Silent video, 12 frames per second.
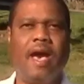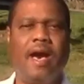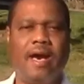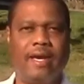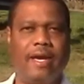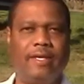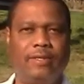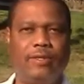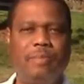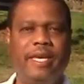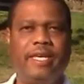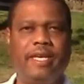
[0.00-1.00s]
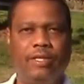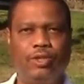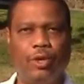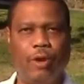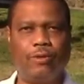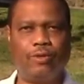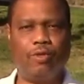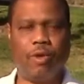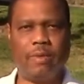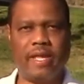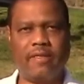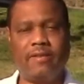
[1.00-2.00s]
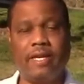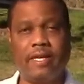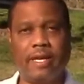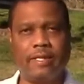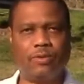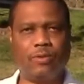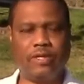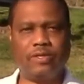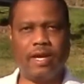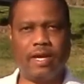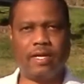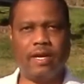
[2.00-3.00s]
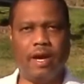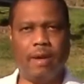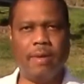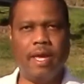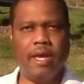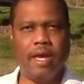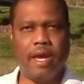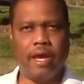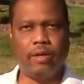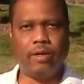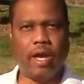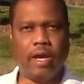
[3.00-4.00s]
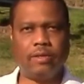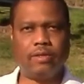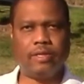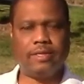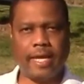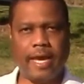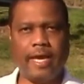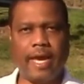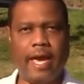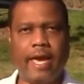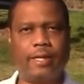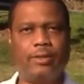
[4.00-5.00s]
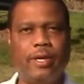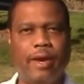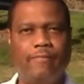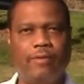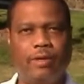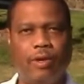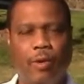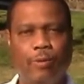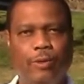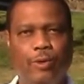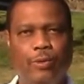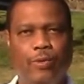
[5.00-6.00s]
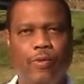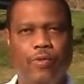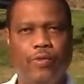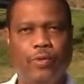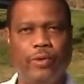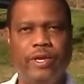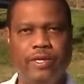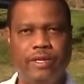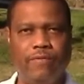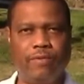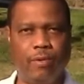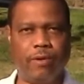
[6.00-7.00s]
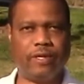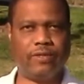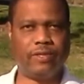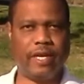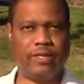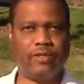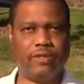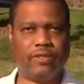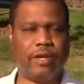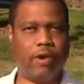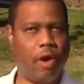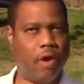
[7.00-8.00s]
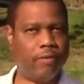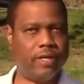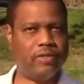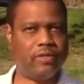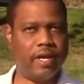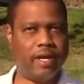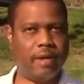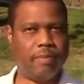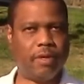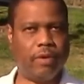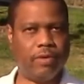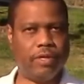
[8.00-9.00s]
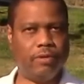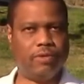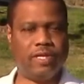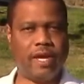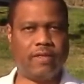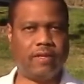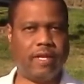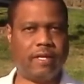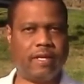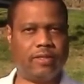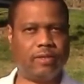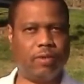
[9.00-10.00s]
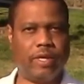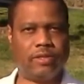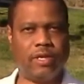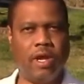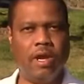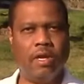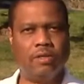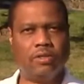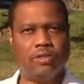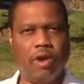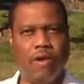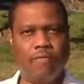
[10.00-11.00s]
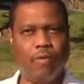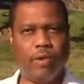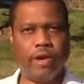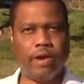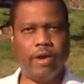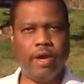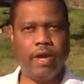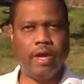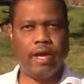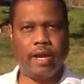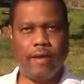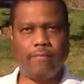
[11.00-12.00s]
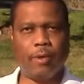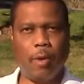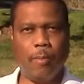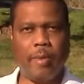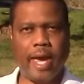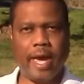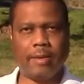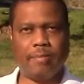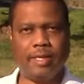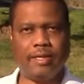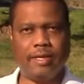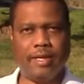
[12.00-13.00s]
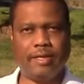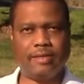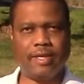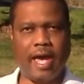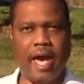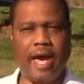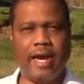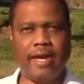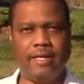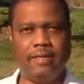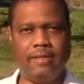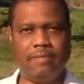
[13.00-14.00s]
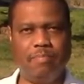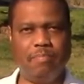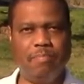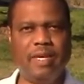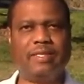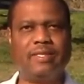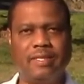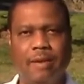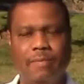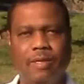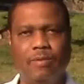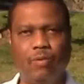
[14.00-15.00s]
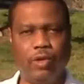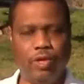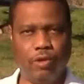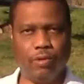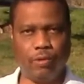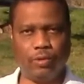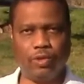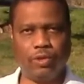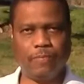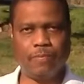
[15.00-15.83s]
Hi guys, it's me again, Charles Norman, AthleticSOS.com. And today I actually have to go to three different organizations that are already set up and already using the AthleticSOS software. And I have to go back because I missed something huge.